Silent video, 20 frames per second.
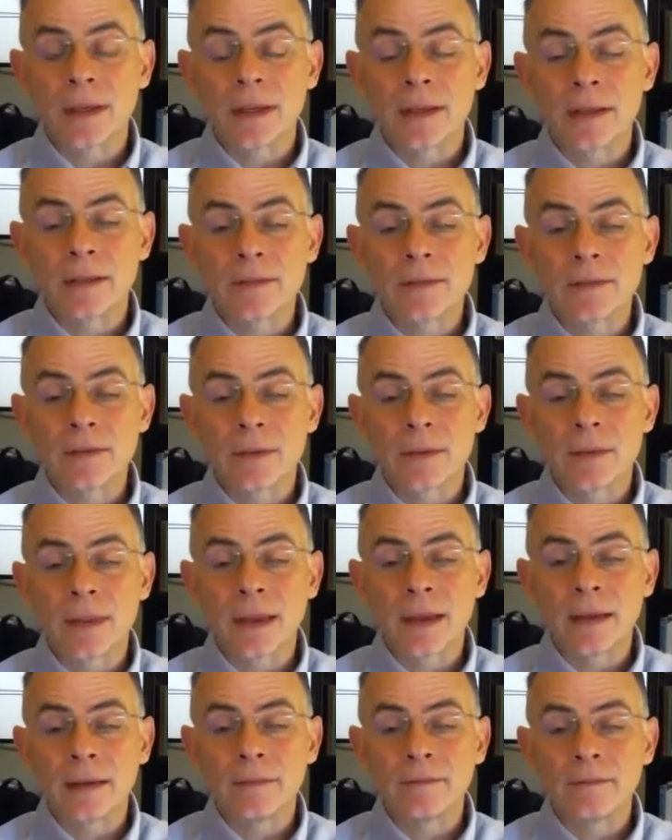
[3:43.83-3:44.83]
and so
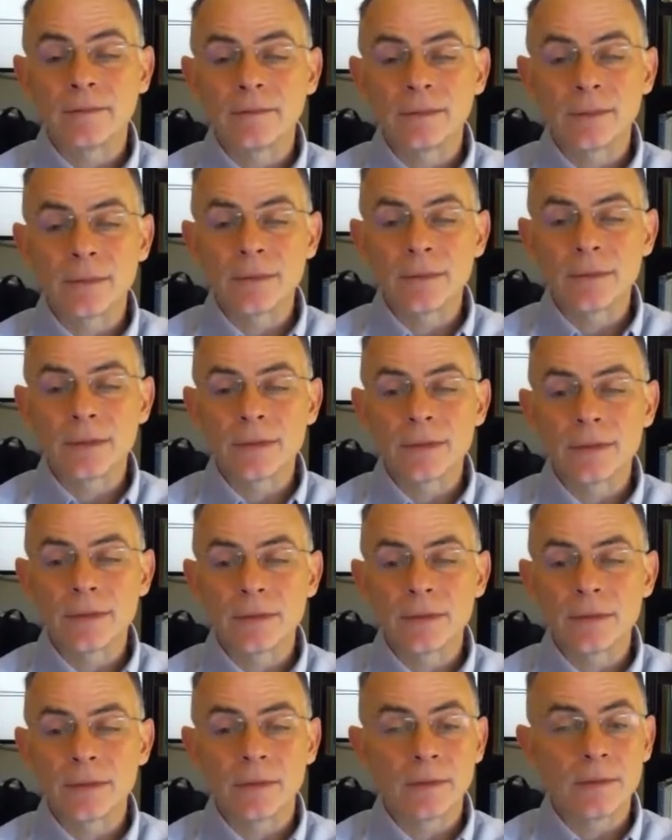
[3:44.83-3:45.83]
that
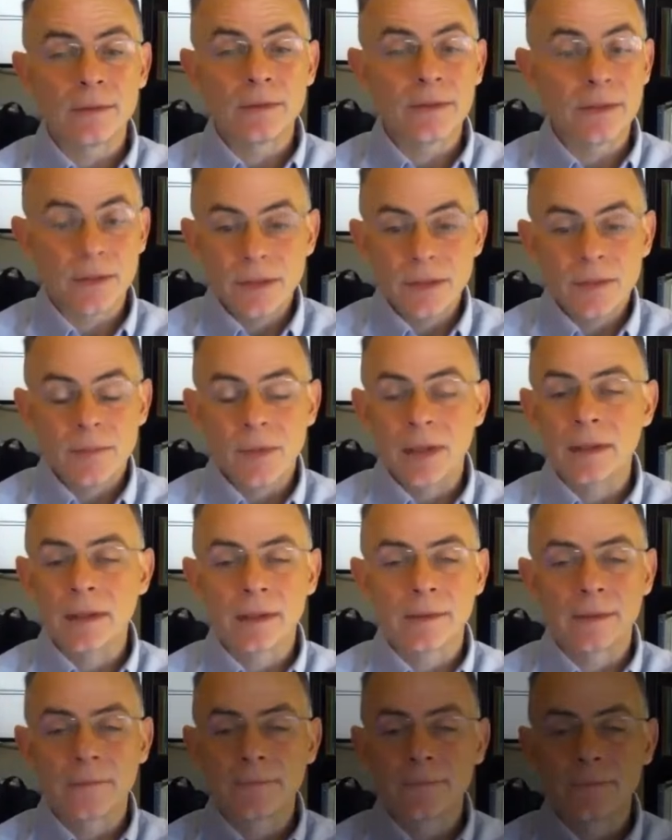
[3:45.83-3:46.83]
influences your decision
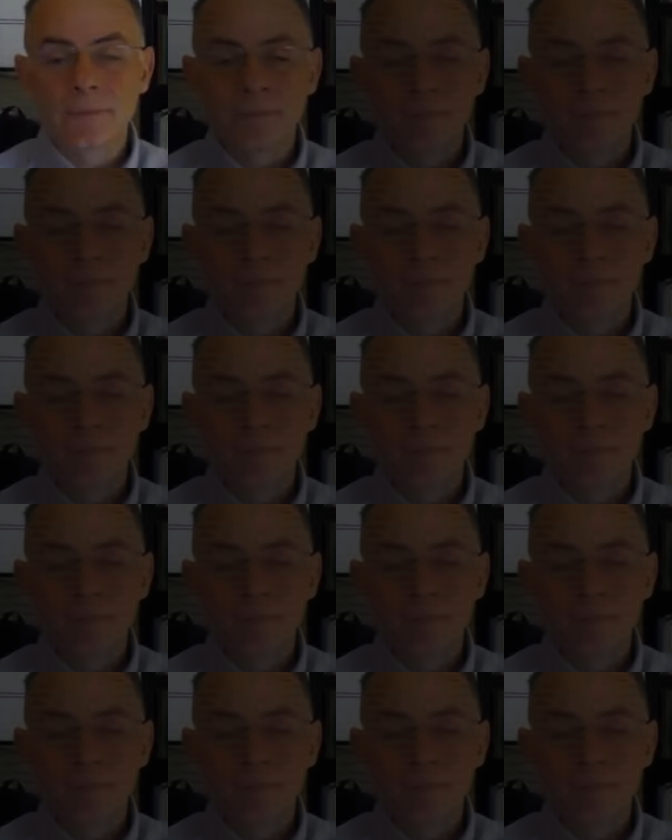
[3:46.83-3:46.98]
making.